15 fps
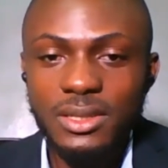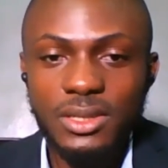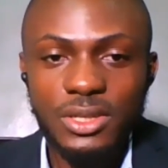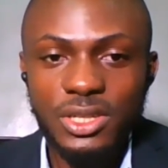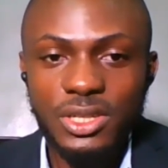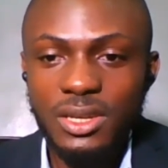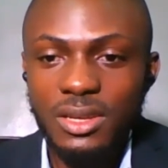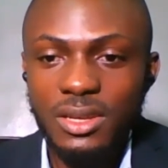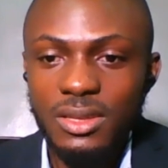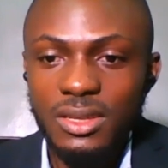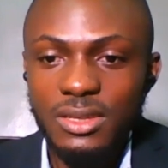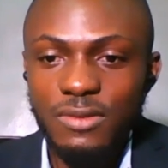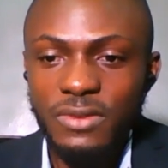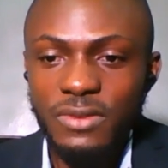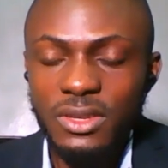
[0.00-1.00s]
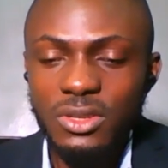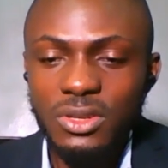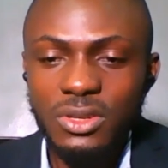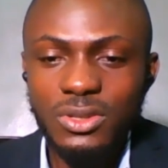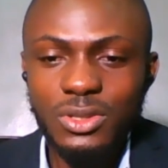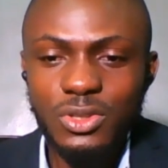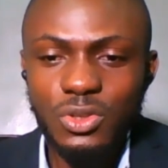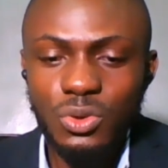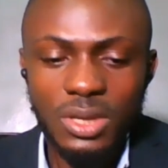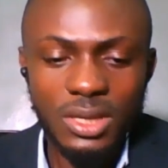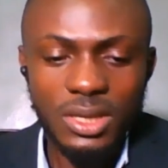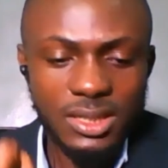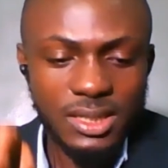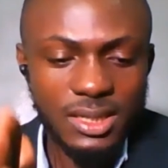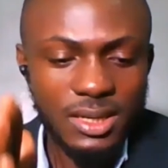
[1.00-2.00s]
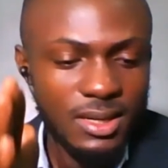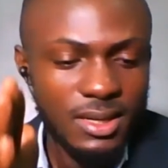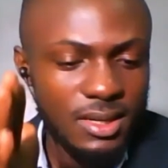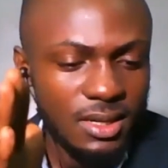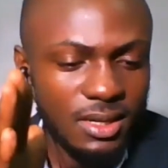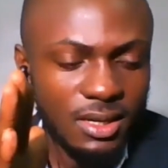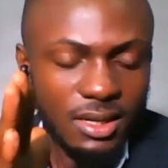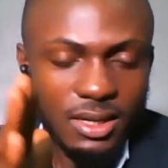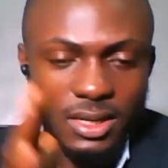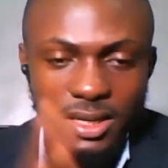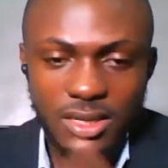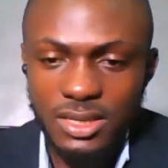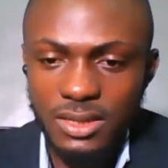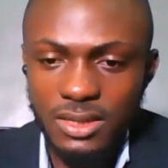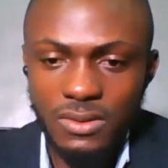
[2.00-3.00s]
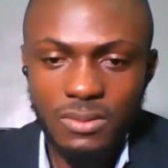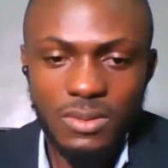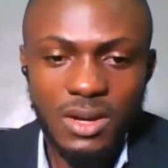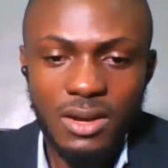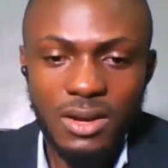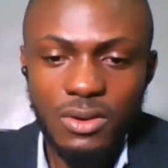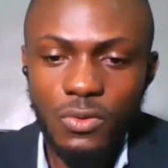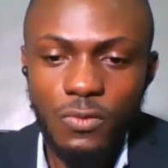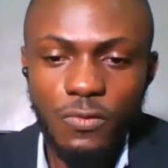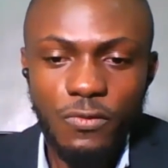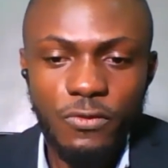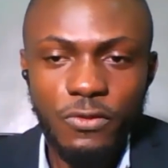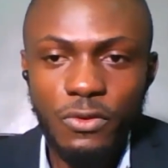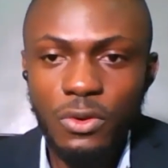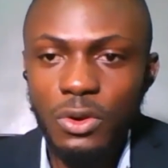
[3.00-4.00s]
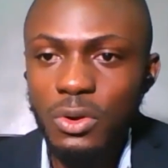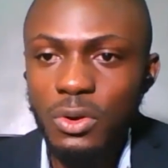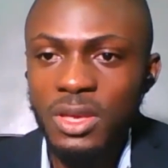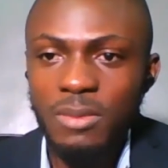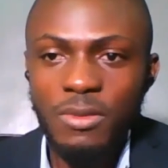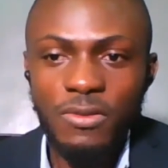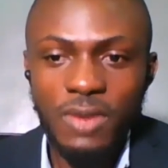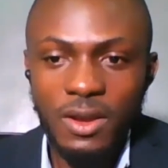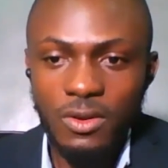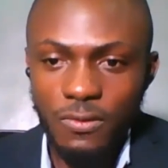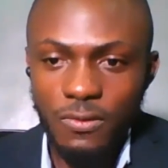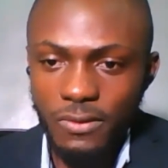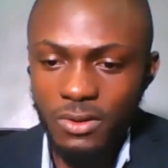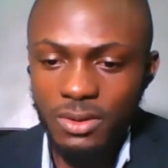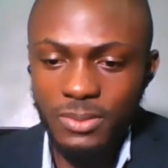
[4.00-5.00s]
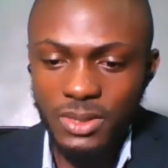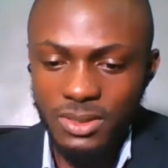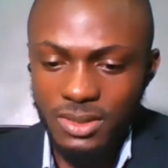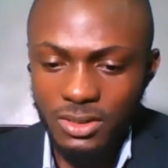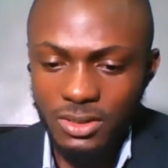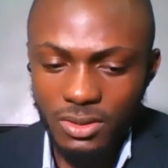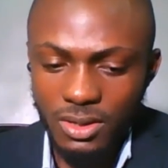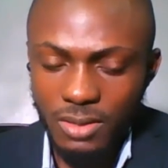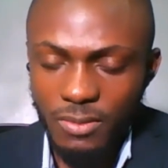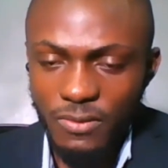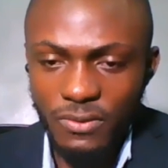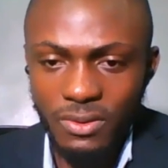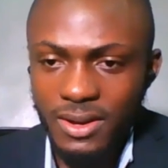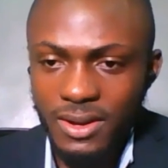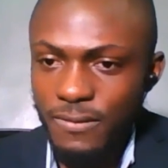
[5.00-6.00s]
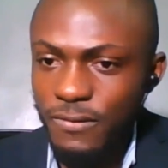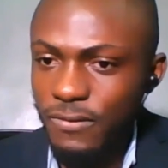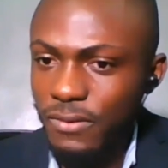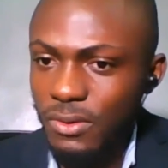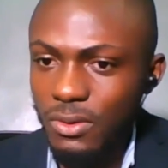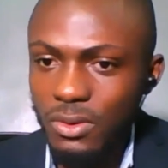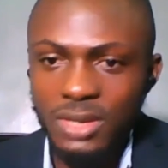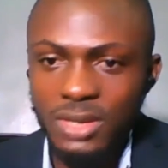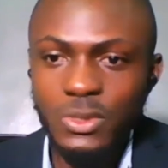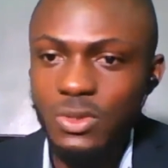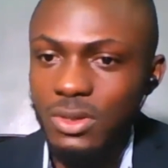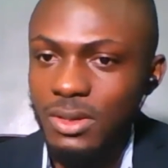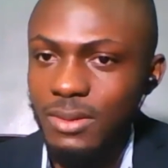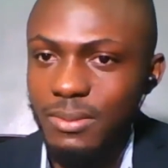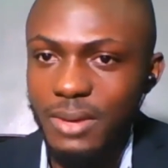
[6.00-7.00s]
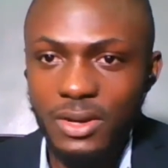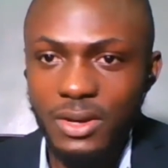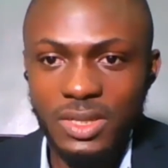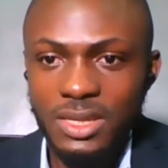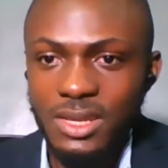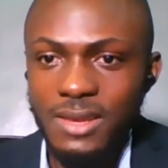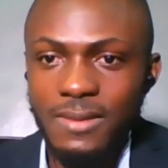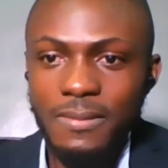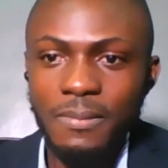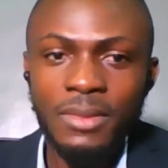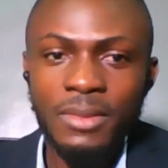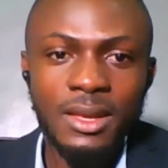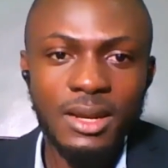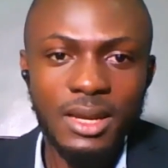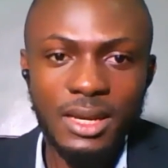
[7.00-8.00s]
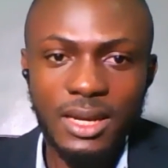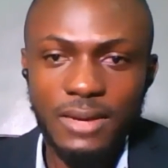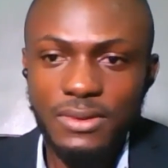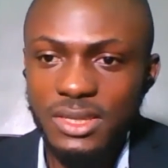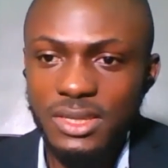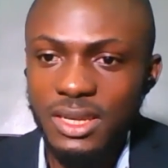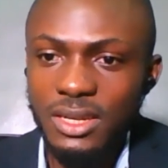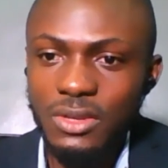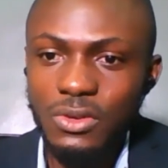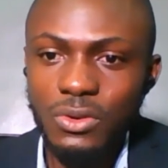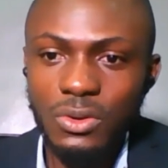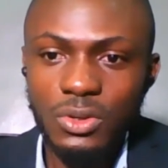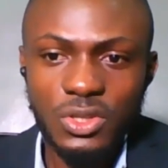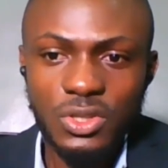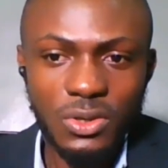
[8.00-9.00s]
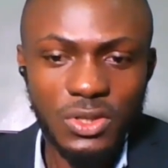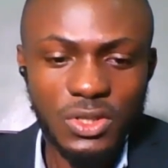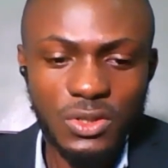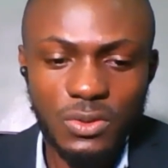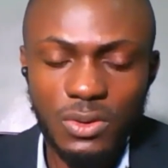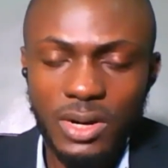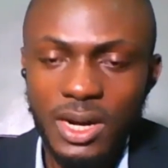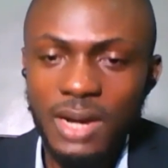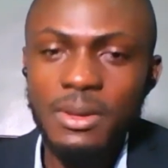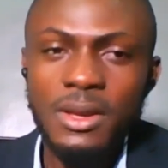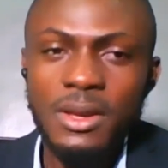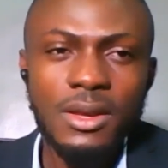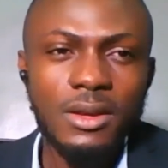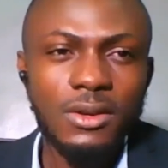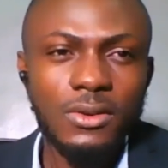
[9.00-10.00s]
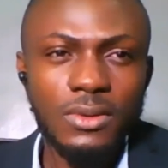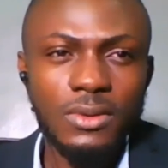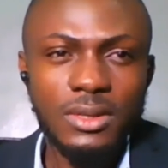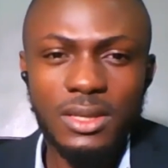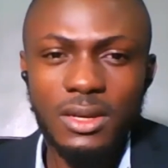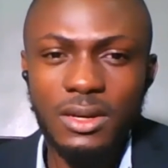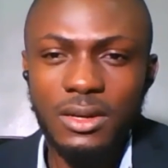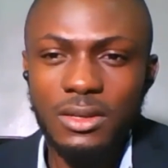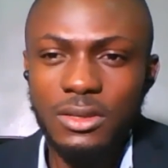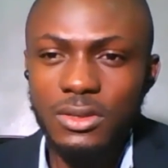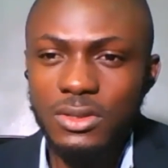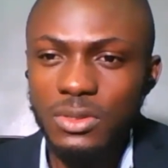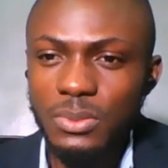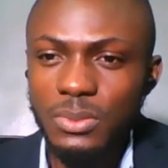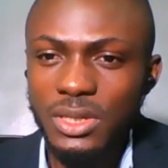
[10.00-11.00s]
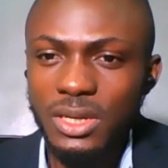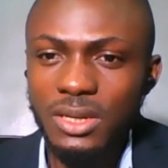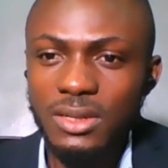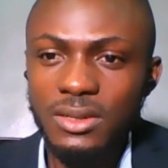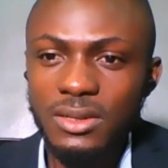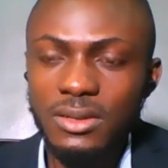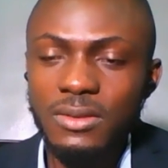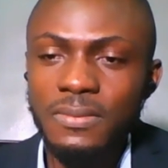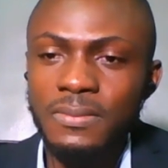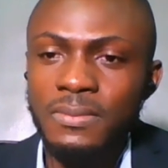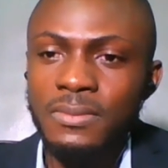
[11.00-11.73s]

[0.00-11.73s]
share this video. Go to his Instagram handle, follow him. If you are not following Mr. Tola before now, follow him, talk about him. Like I've said, go subscribe to his YouTube channel,